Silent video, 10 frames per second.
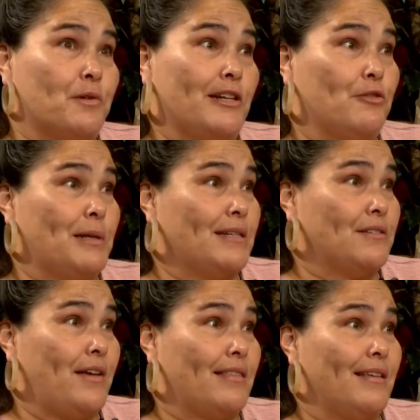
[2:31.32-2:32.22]
here because
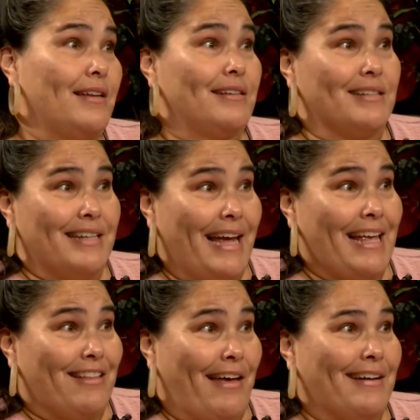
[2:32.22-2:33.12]
of athletics and night
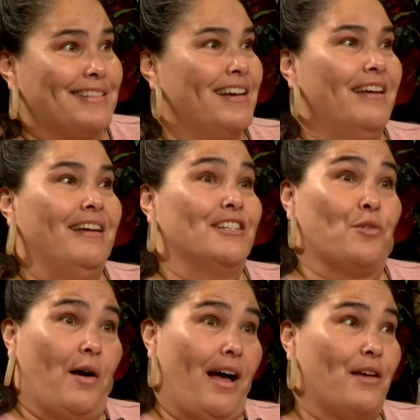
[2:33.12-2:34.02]
class,
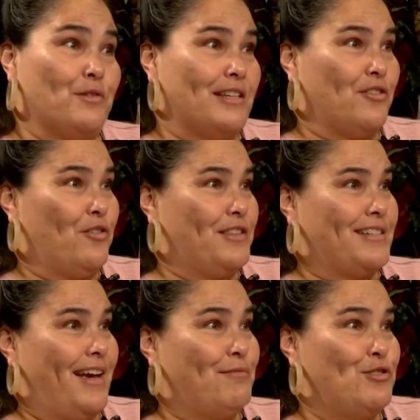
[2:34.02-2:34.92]
so I was here all the
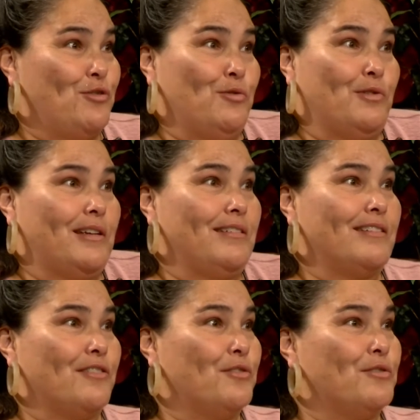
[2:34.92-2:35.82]
time, too. And
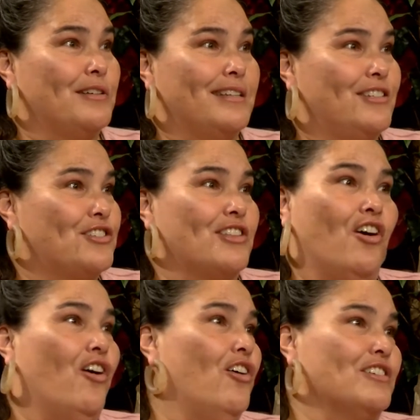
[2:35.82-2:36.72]
so just the
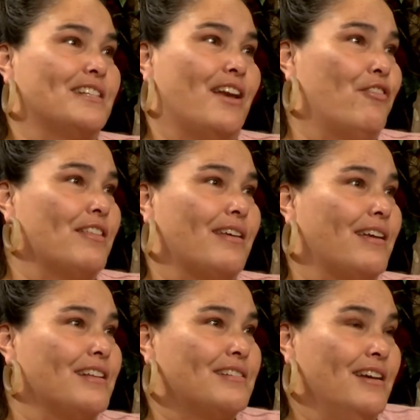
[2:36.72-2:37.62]
halls and everything,
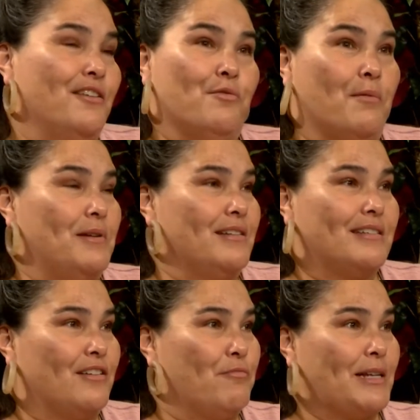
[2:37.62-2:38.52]
it's
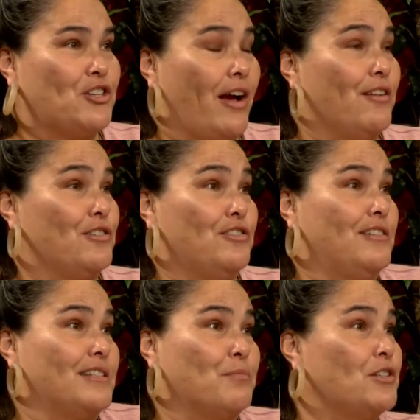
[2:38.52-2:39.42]
reminiscent of my childhood
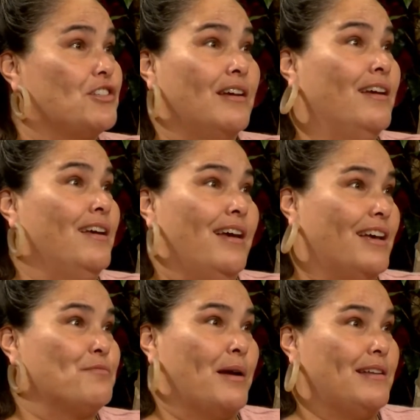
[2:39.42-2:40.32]
as much
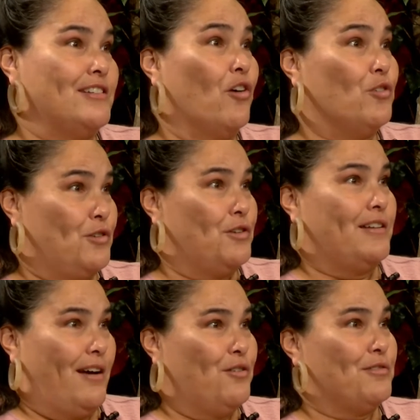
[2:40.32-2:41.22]
as my adulthood
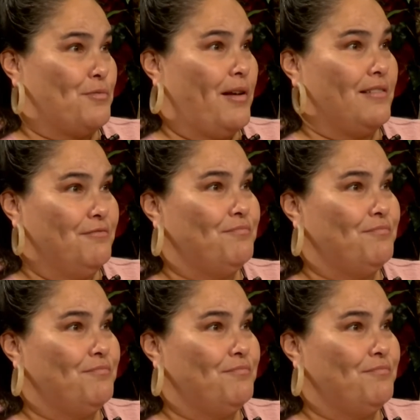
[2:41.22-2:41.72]
now as well.